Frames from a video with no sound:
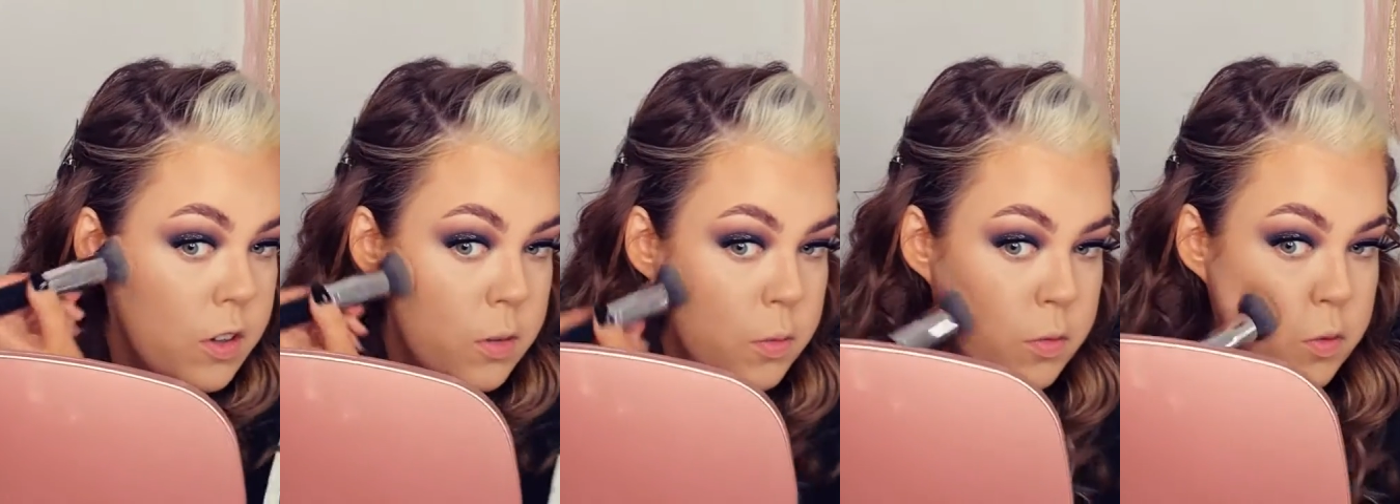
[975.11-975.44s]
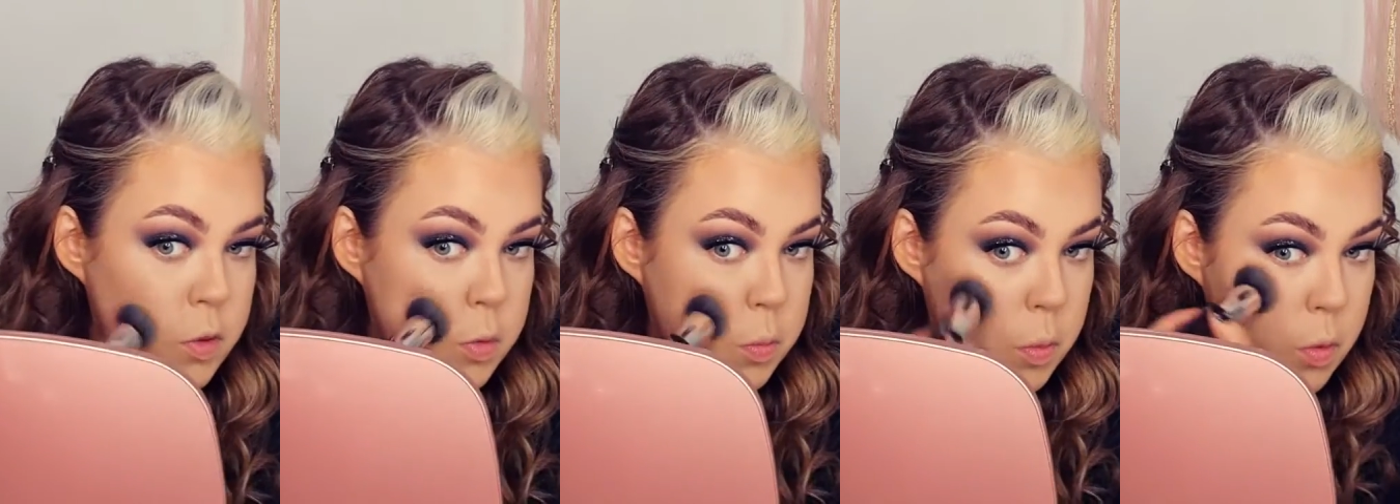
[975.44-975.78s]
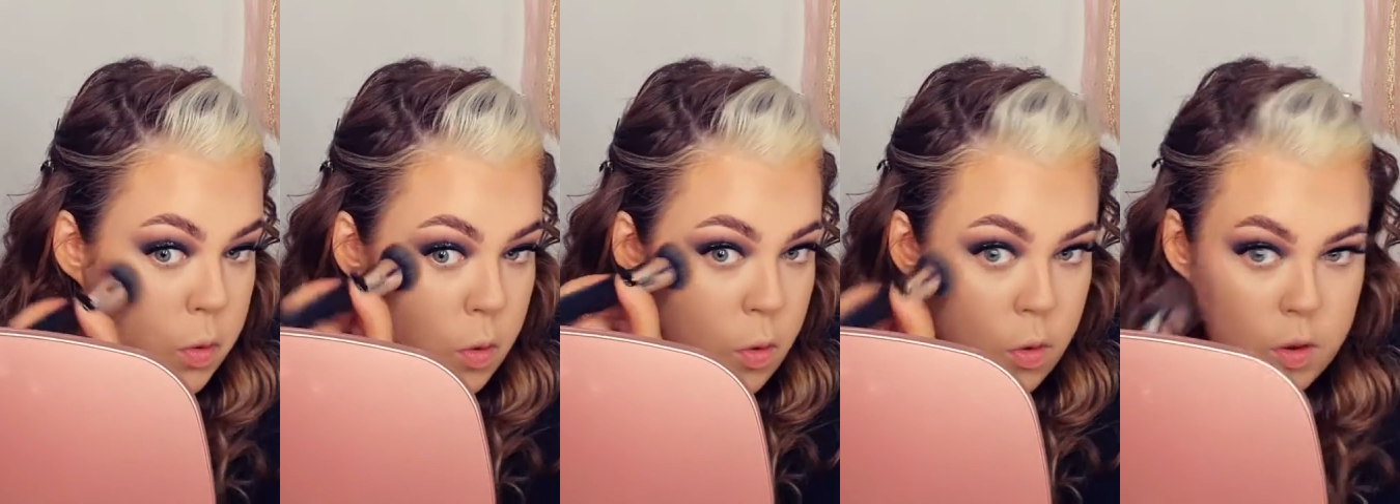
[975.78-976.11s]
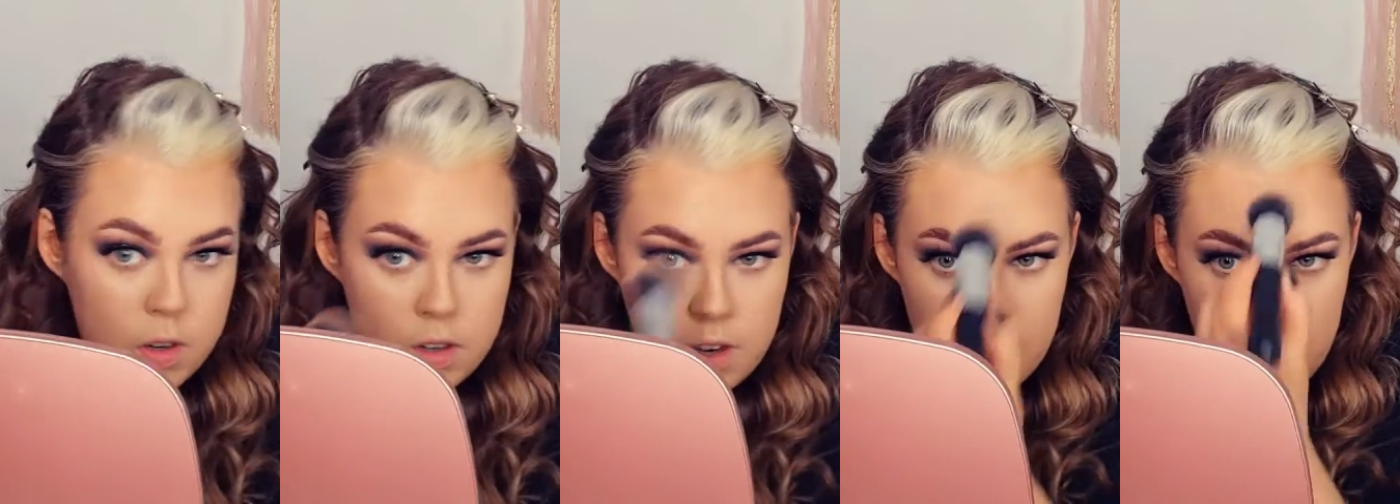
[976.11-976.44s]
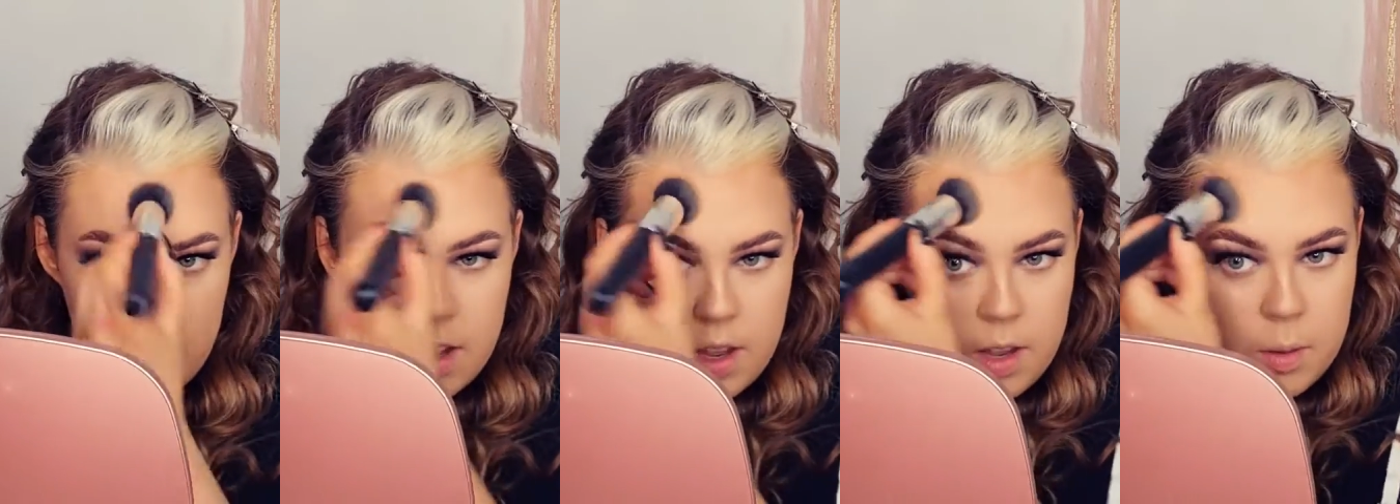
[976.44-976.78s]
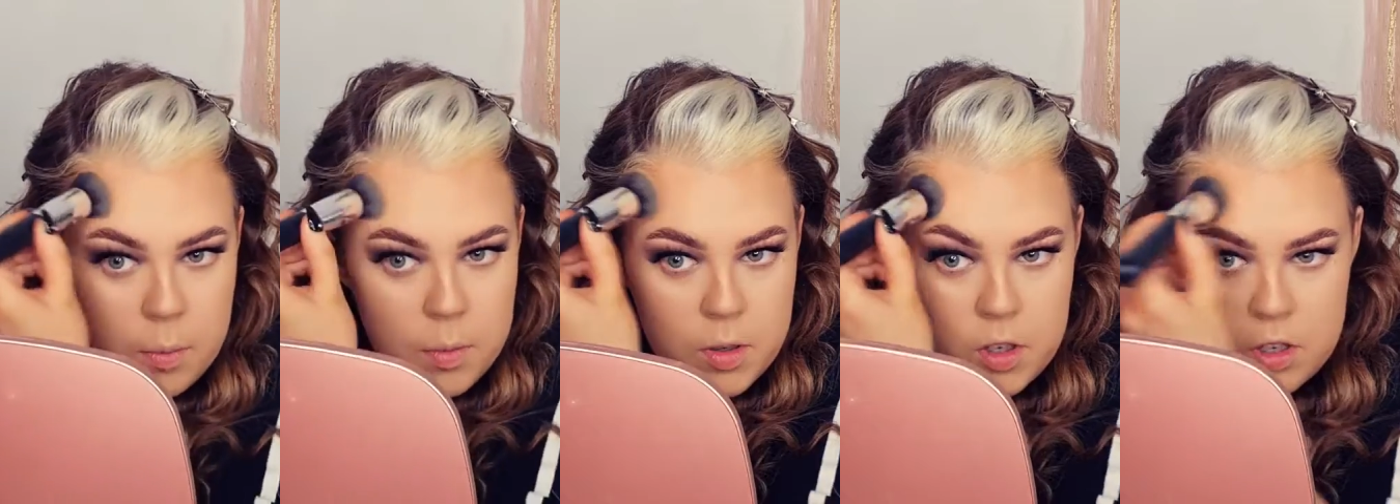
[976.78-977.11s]
that we've just put on,
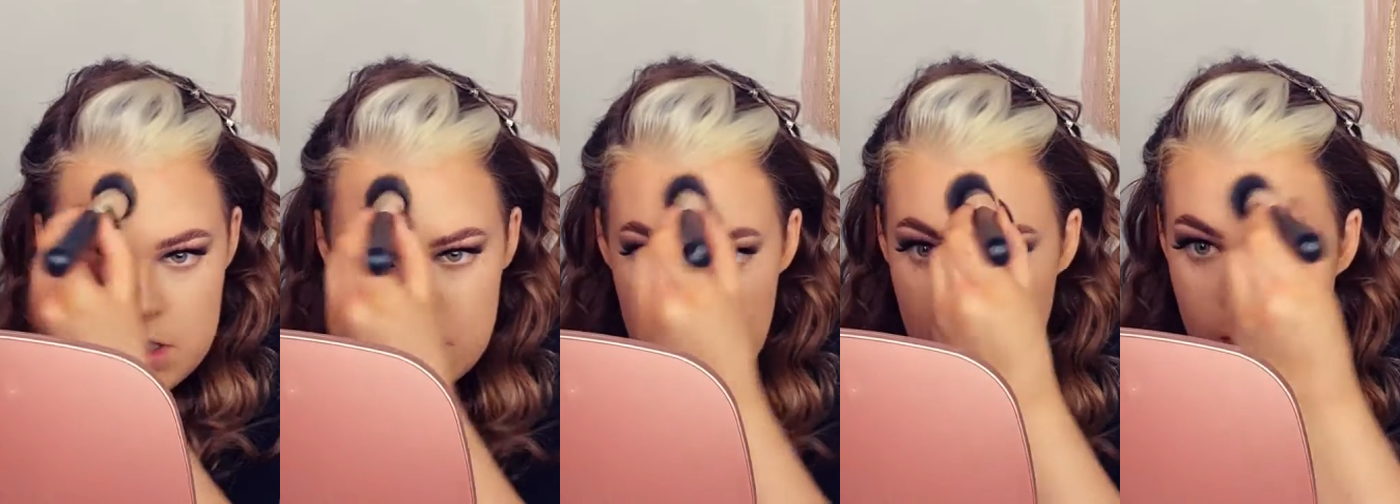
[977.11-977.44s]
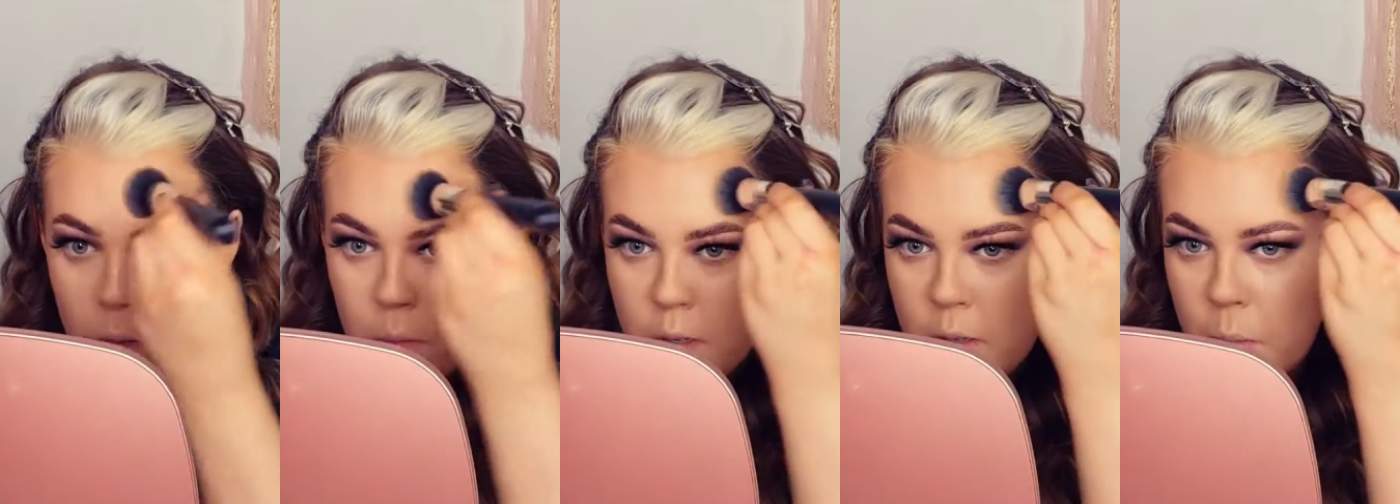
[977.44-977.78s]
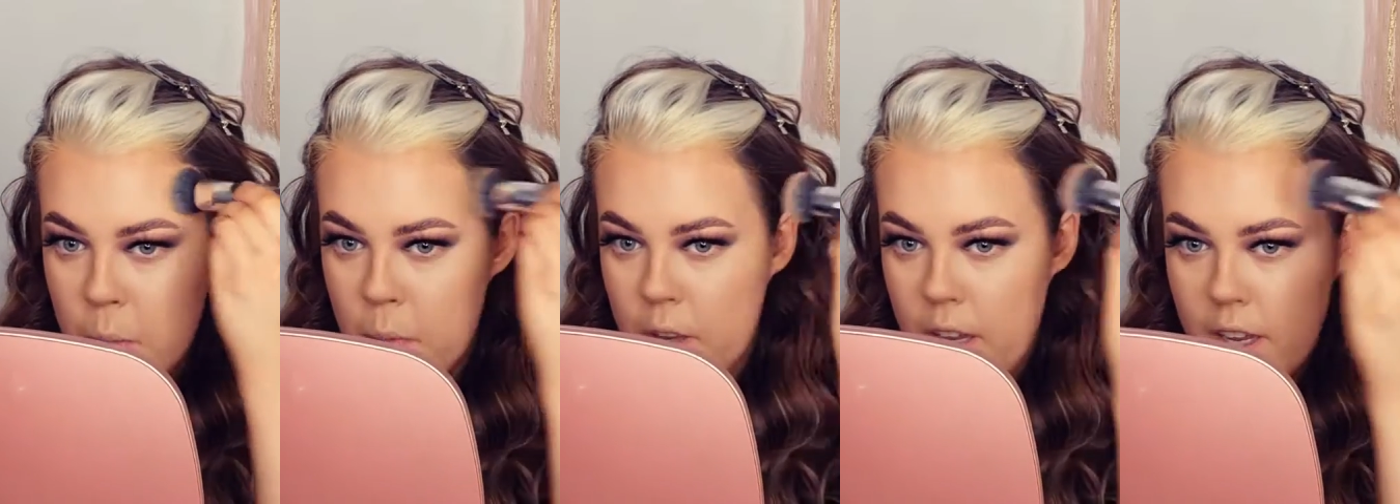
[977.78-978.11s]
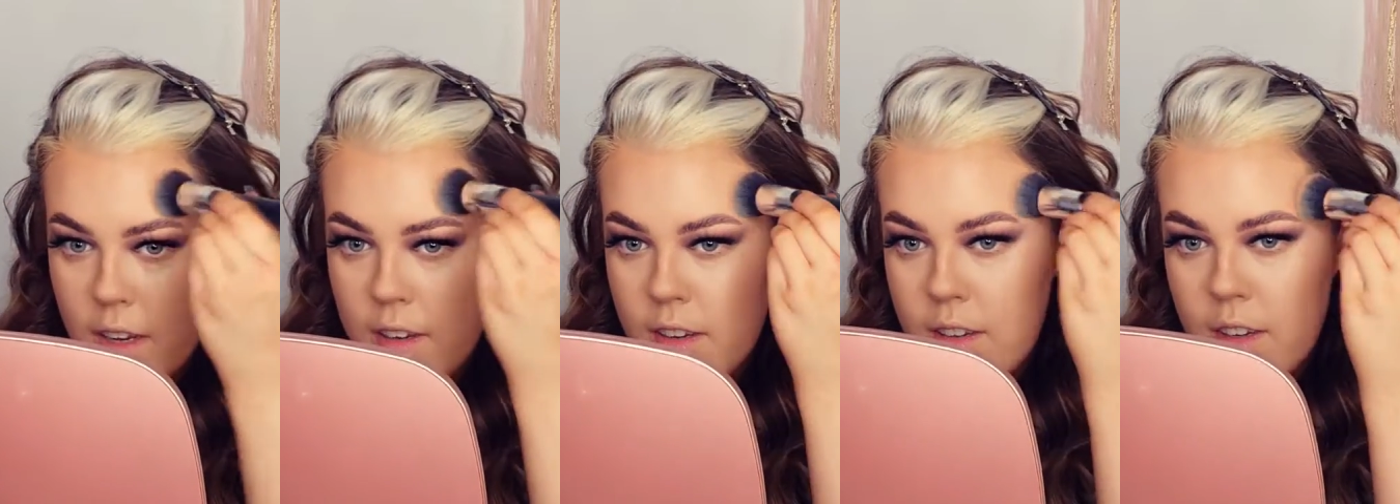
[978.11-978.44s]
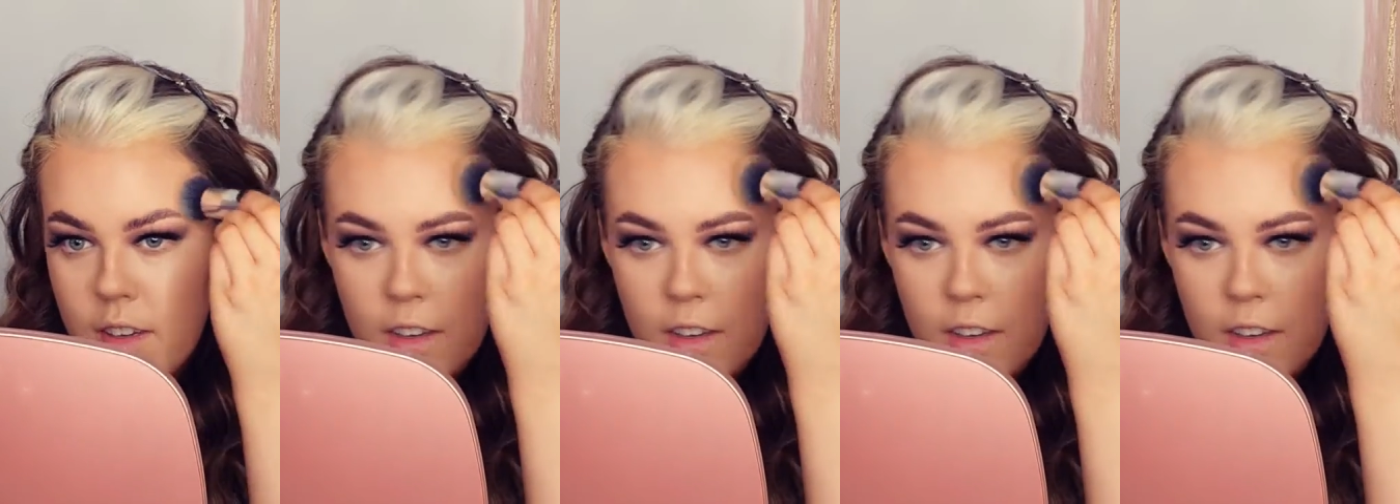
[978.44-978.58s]
but just helps to blend